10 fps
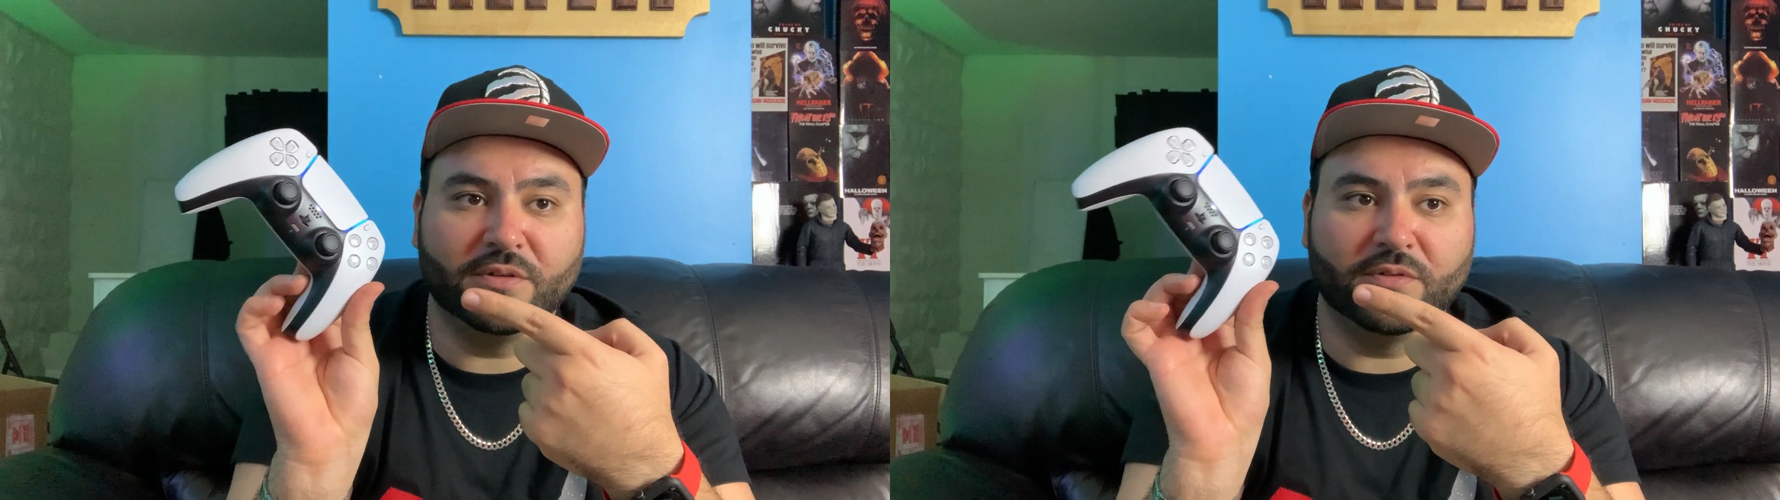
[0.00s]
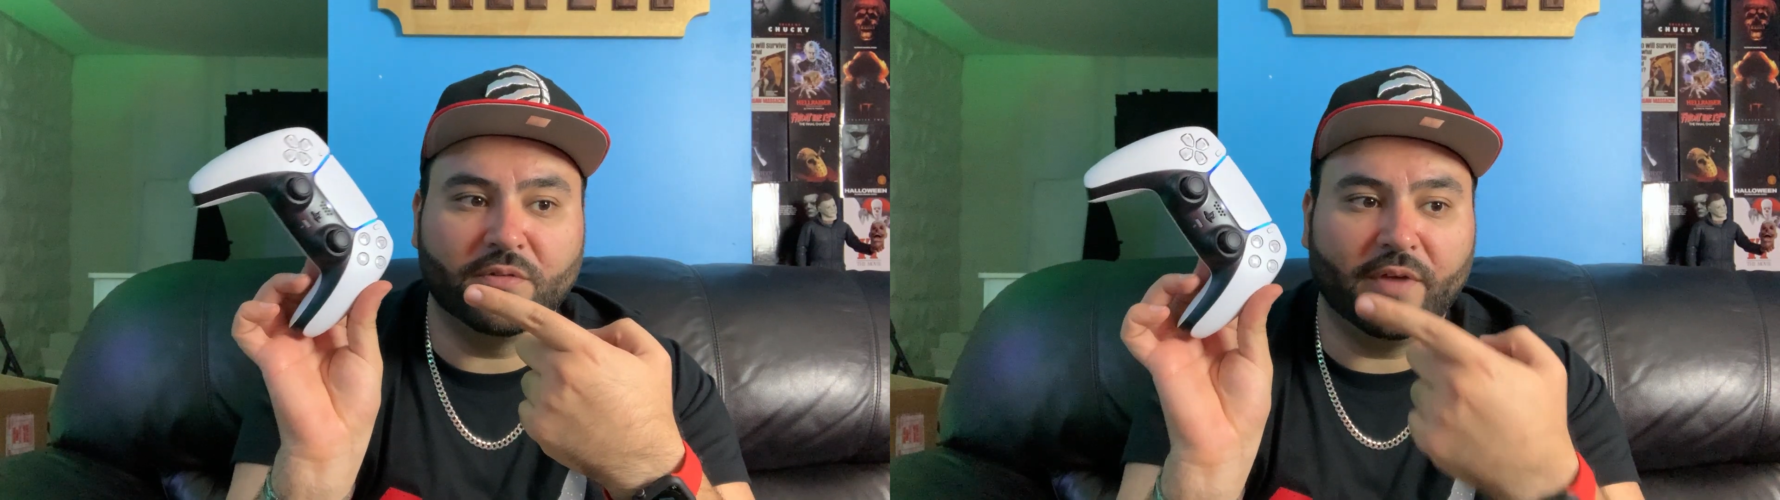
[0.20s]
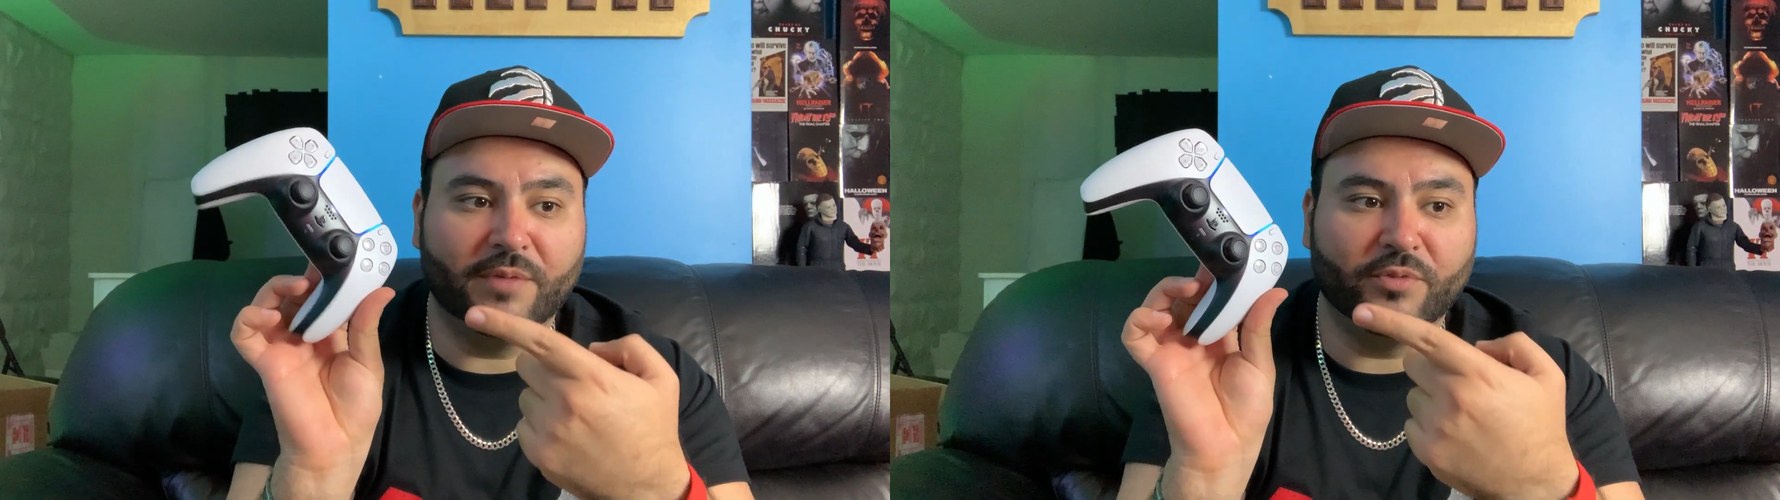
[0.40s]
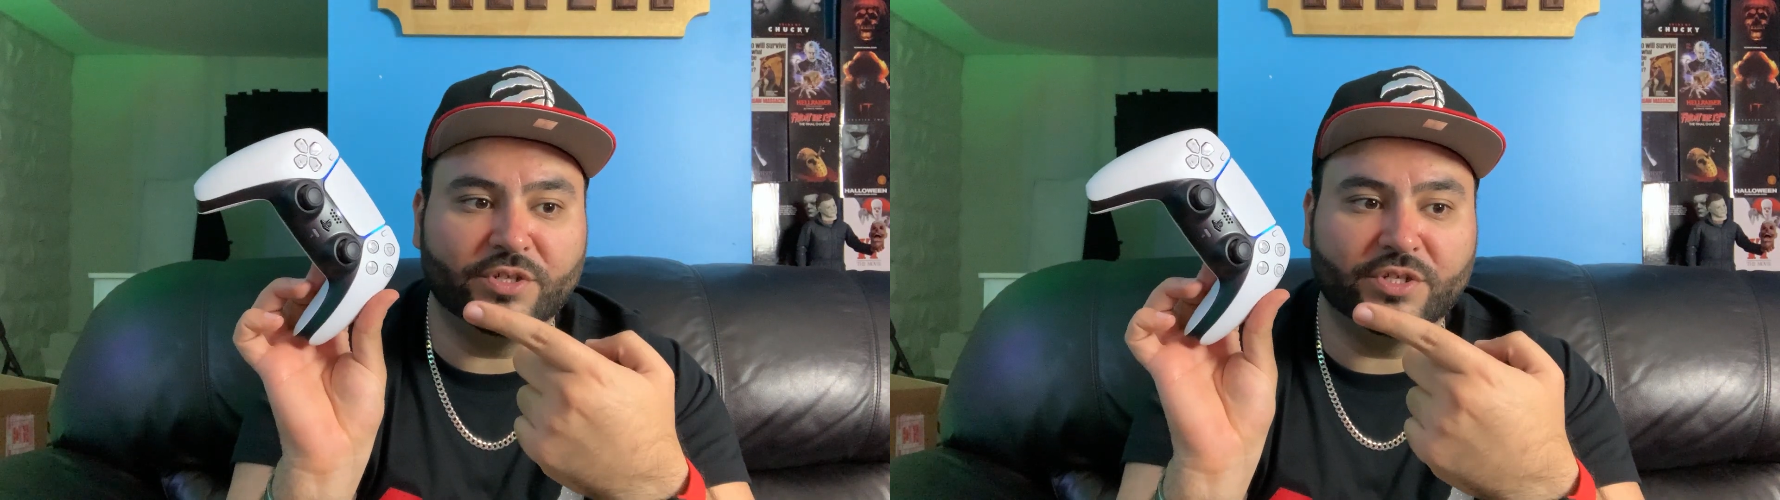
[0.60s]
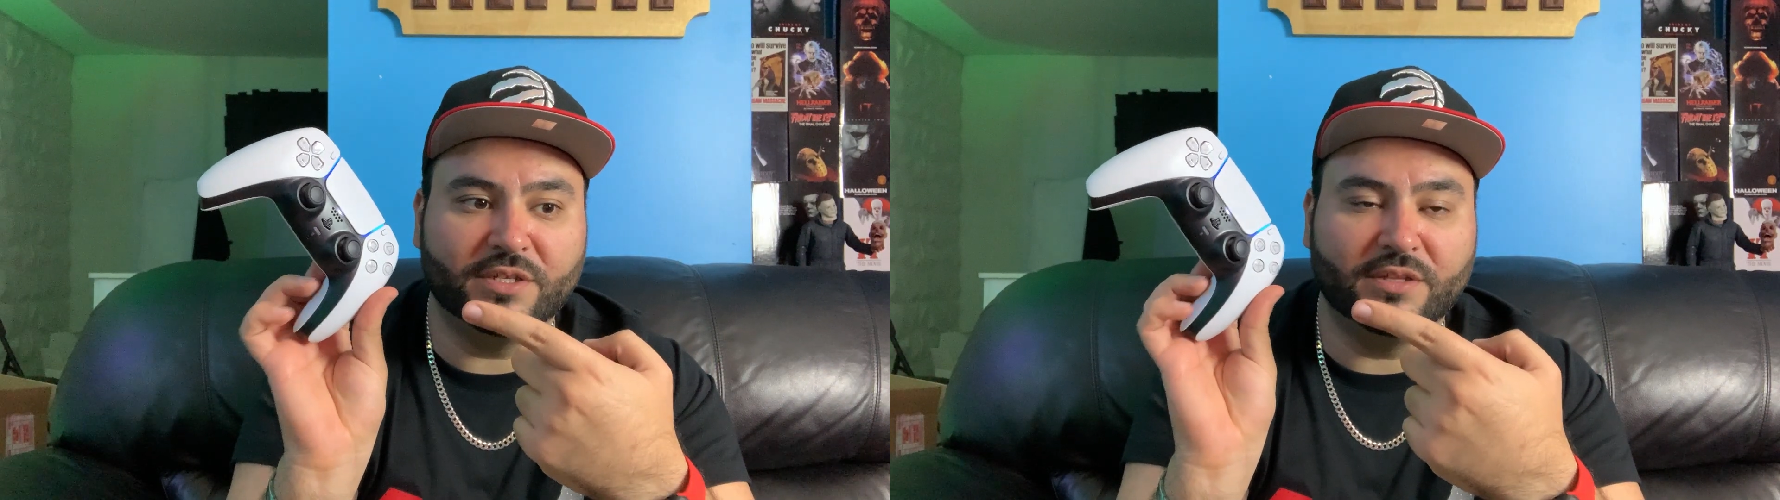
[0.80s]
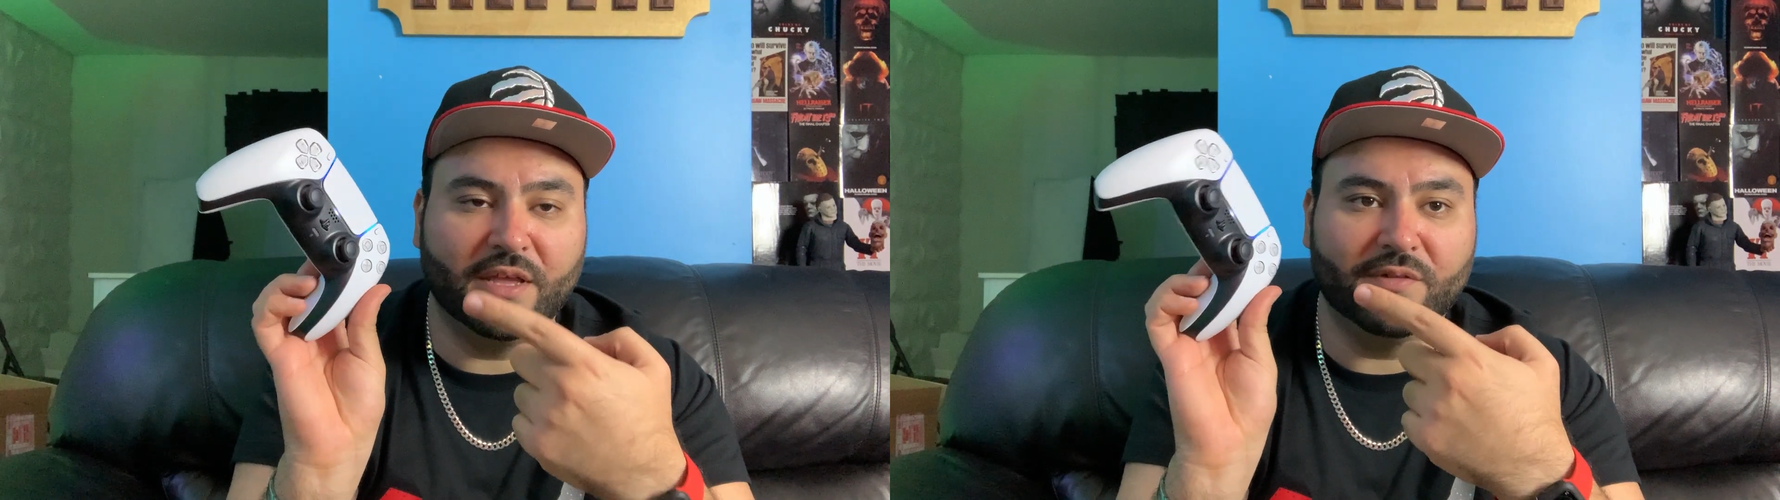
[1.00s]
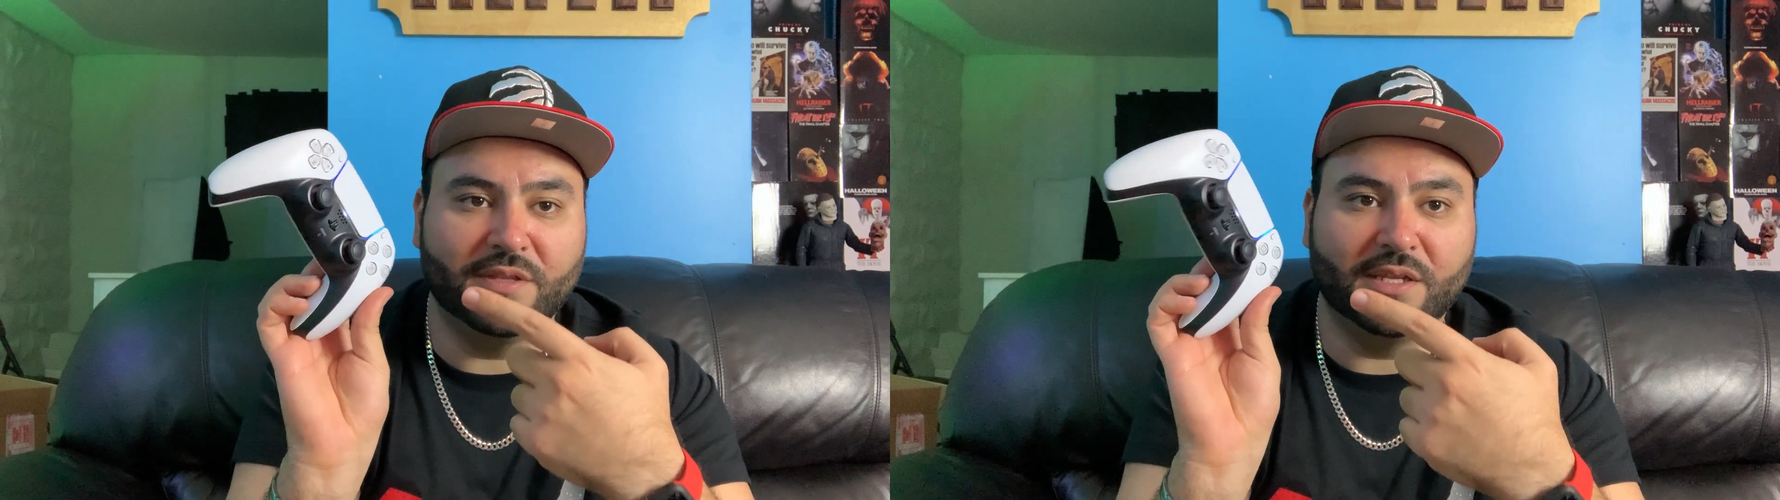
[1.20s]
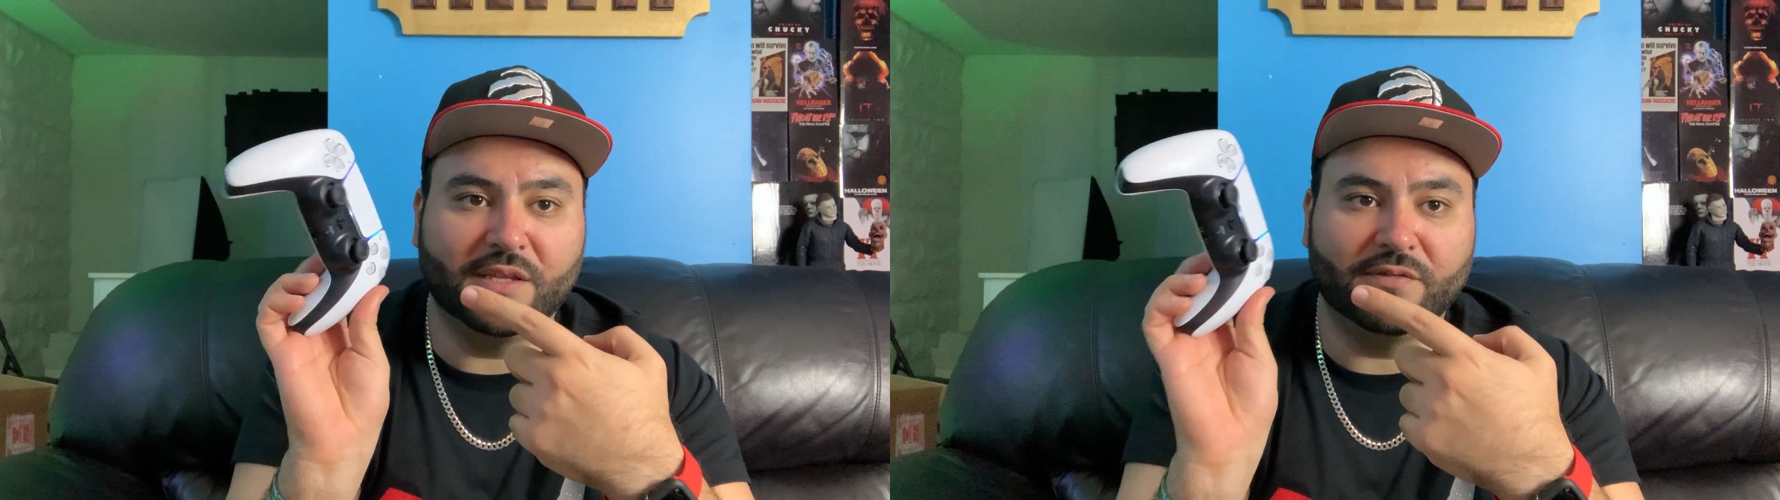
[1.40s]
the vibration, everything
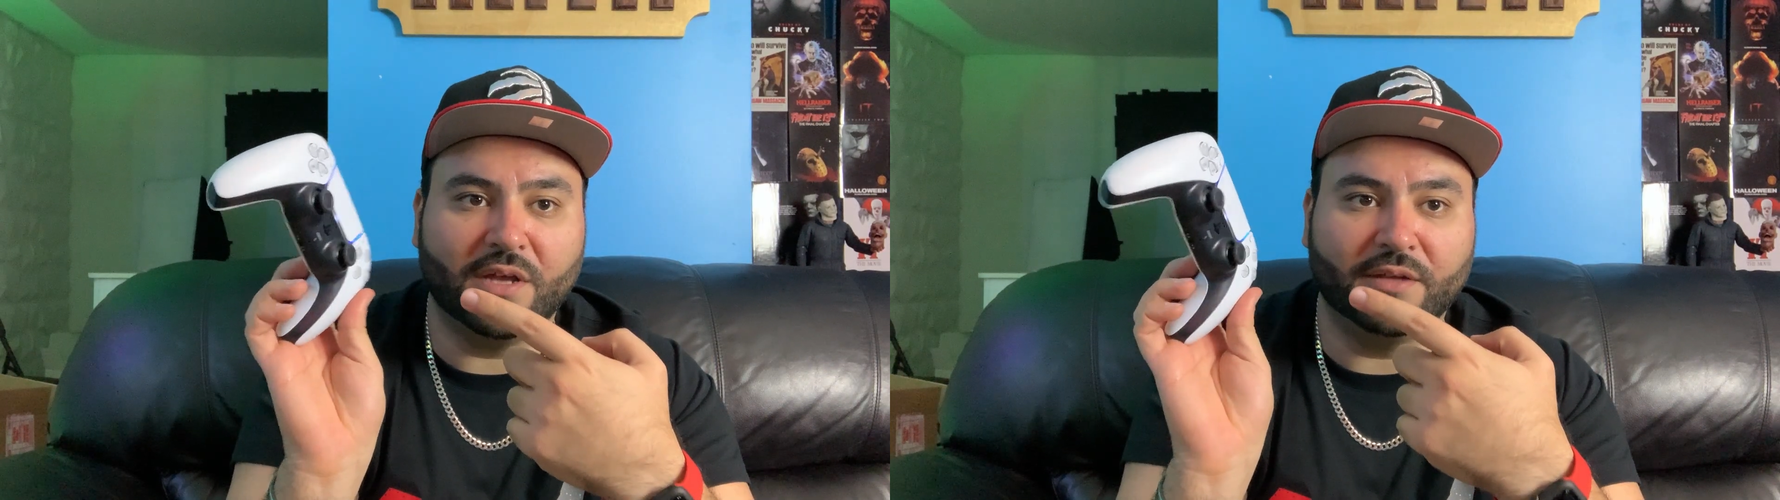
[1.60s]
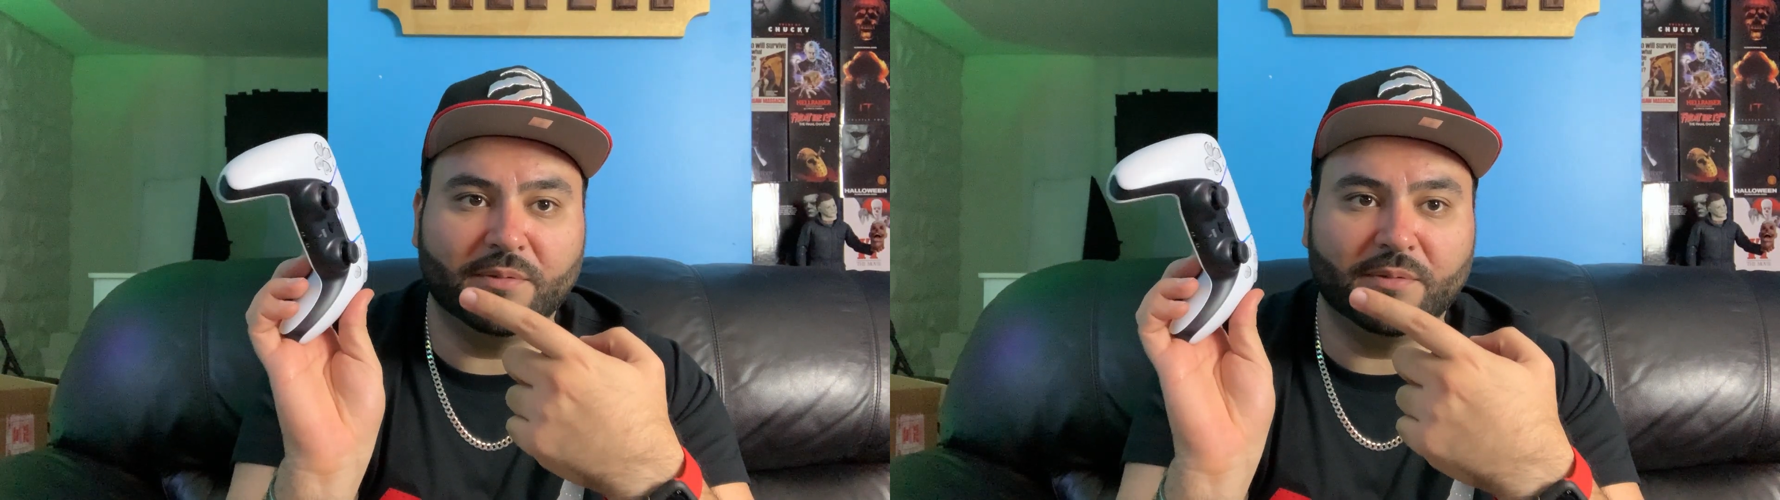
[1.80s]
that they've talked